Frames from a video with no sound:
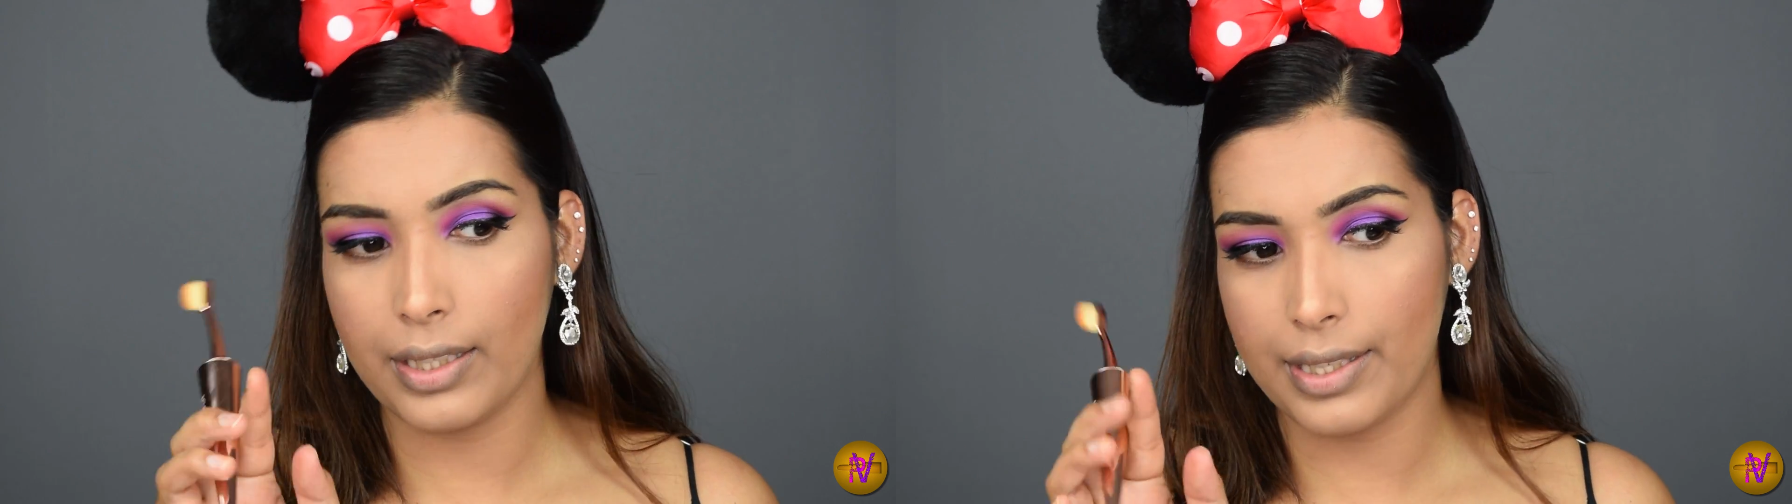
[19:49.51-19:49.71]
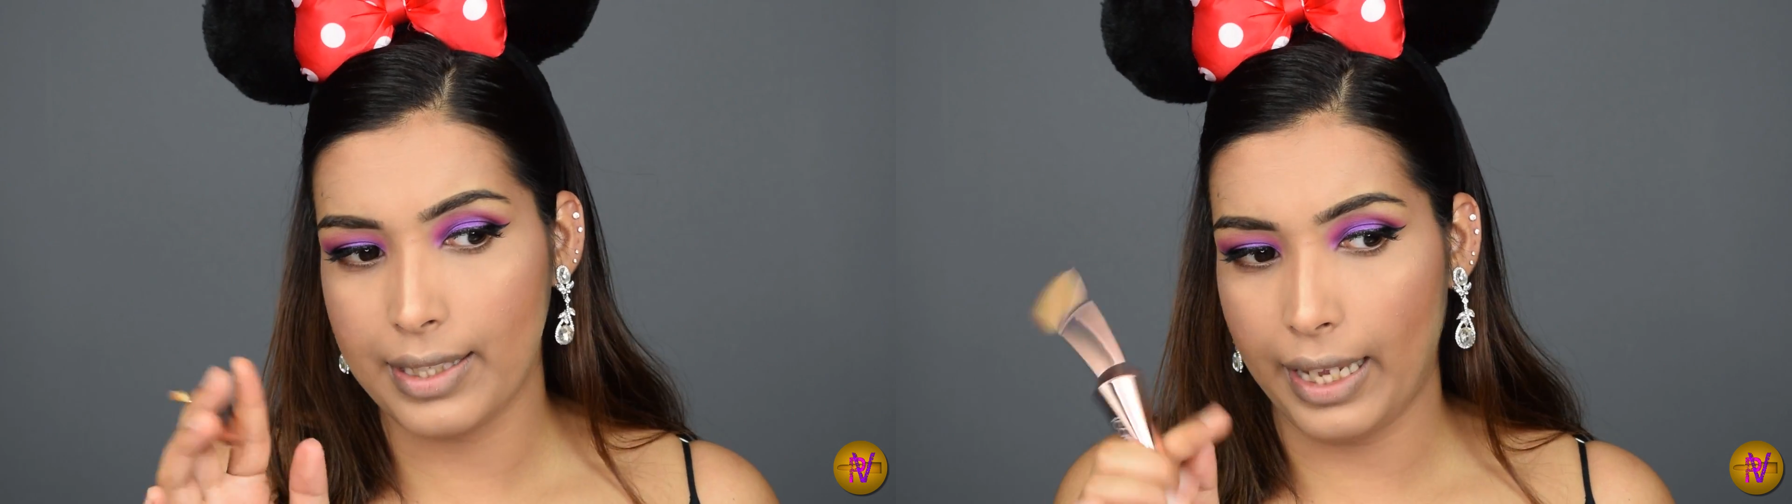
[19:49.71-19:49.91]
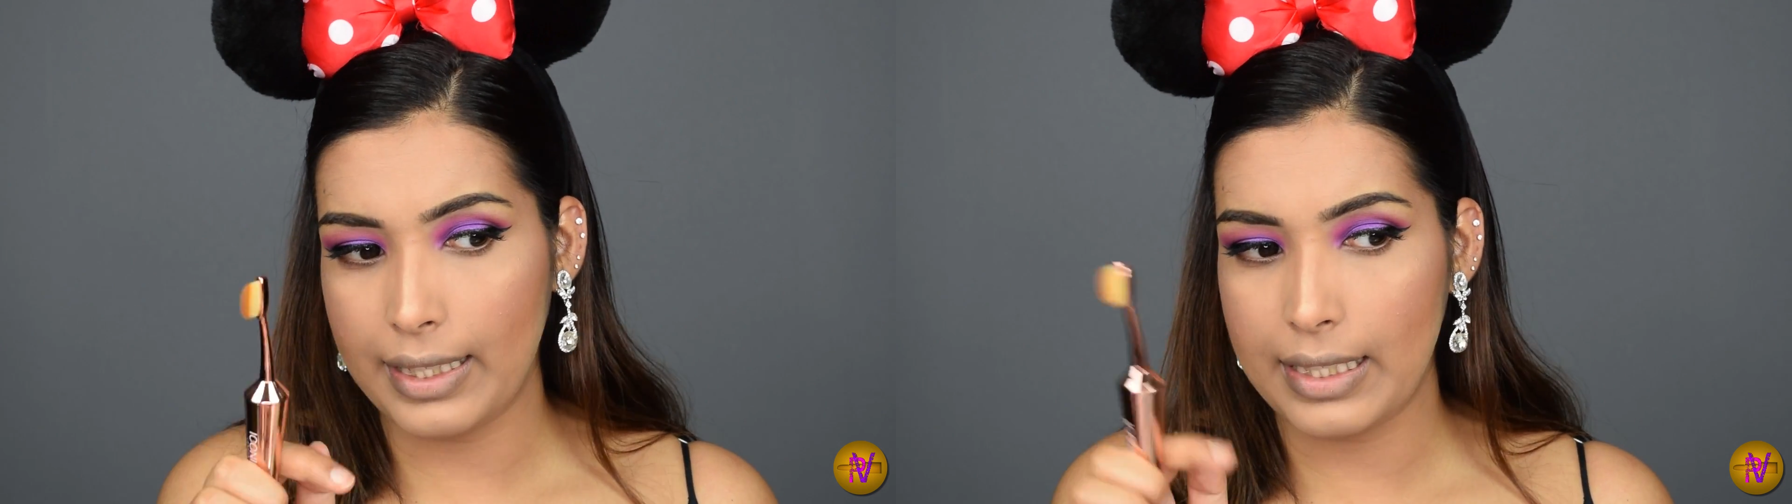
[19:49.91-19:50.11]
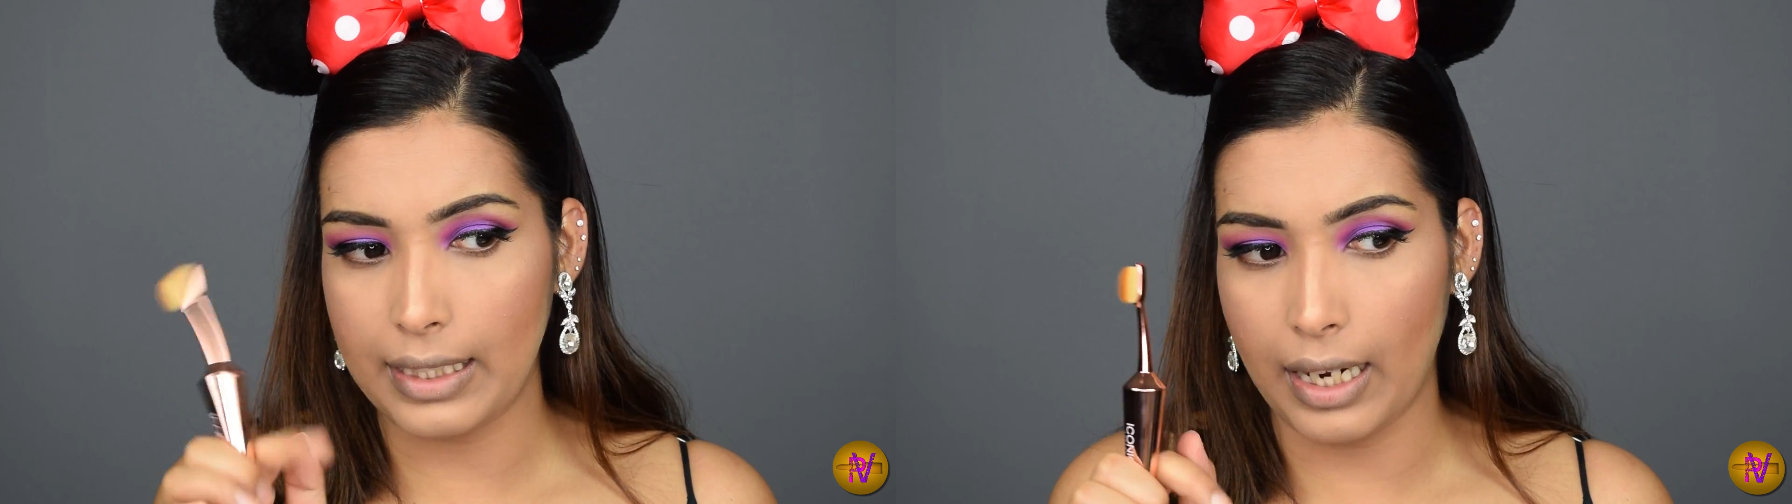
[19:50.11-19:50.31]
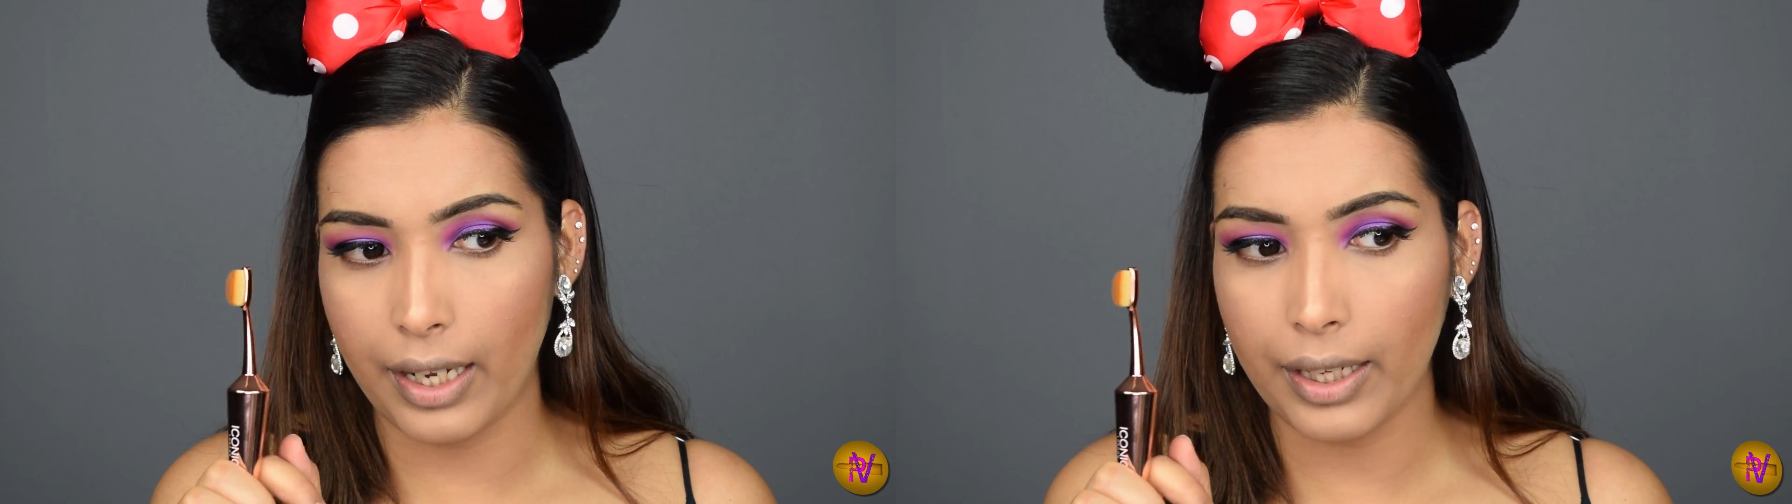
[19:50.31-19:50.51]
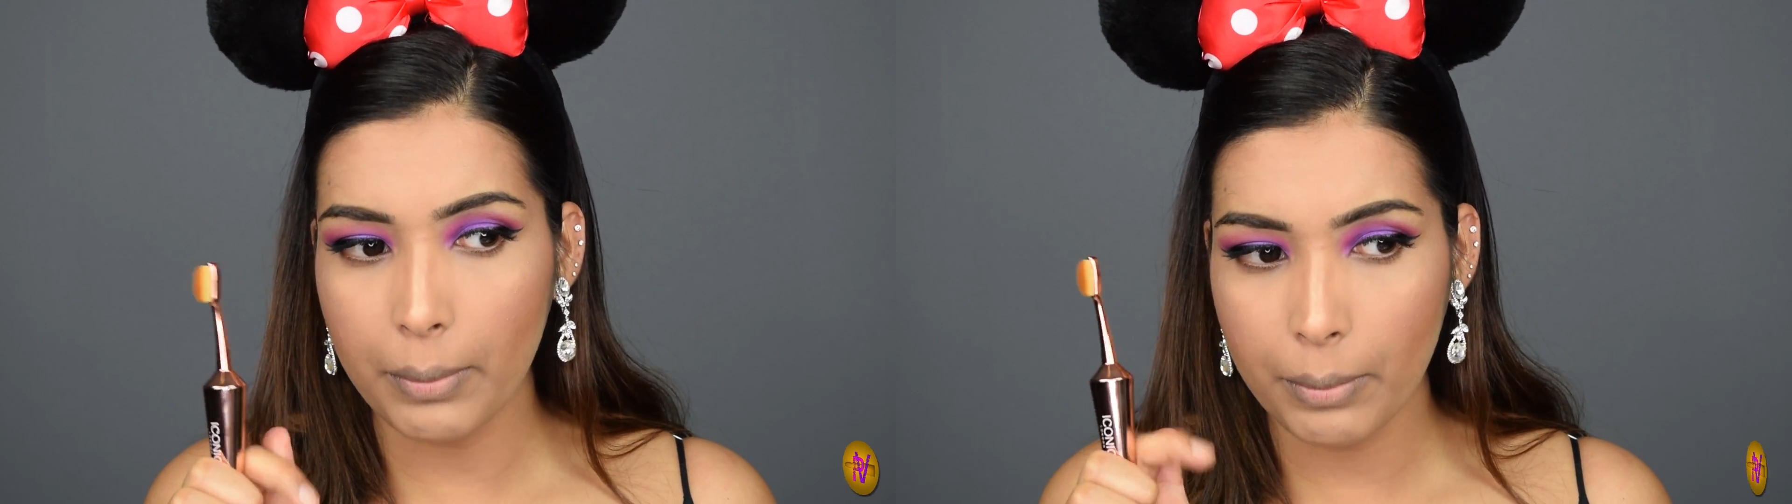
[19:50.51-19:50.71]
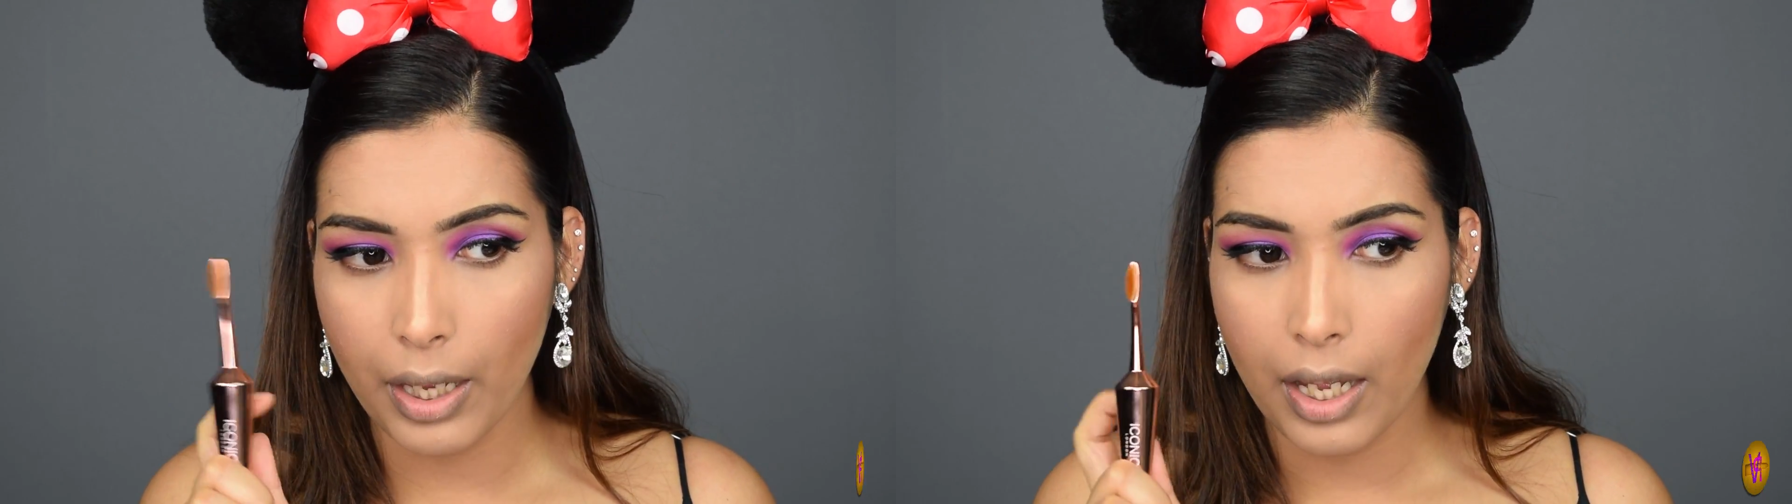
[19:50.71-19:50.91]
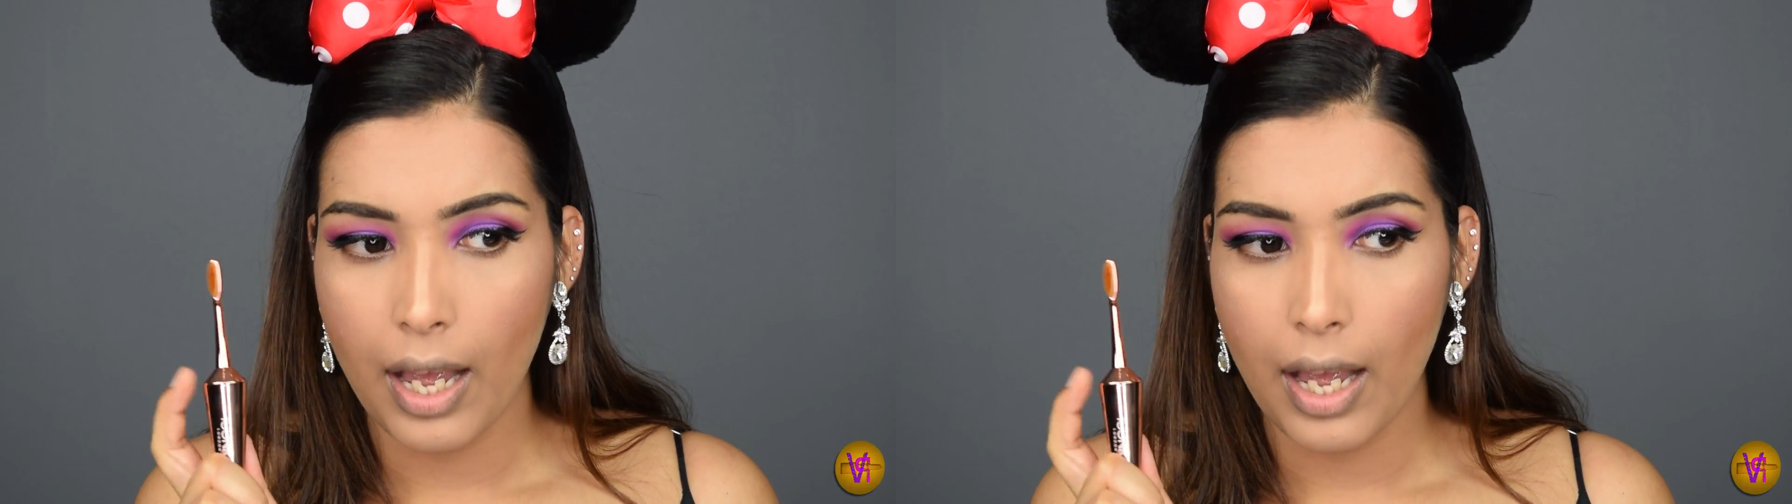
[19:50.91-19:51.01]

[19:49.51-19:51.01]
this next time.